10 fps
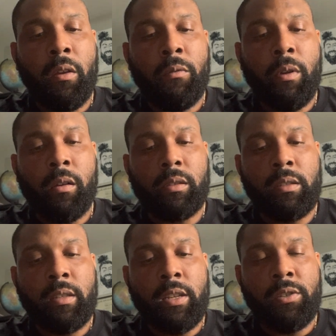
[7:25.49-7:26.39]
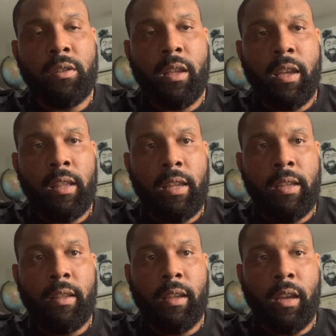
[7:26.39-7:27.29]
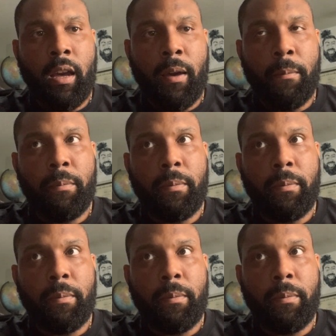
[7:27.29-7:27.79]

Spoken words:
wrong decision and ending up